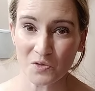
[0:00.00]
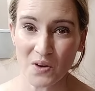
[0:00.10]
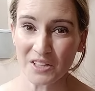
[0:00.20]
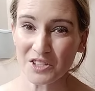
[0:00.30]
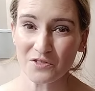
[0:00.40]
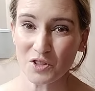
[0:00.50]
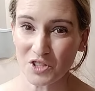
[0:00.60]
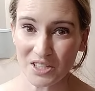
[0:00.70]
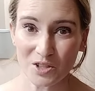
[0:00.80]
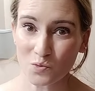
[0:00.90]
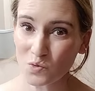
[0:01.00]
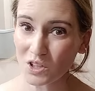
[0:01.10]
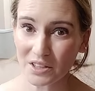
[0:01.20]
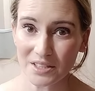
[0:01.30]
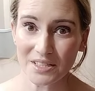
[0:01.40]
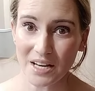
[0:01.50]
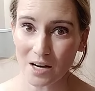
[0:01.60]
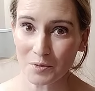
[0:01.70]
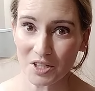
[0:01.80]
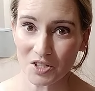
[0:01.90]
rinse if your skin's really
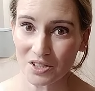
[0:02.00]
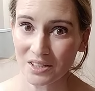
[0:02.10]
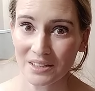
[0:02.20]
damaged.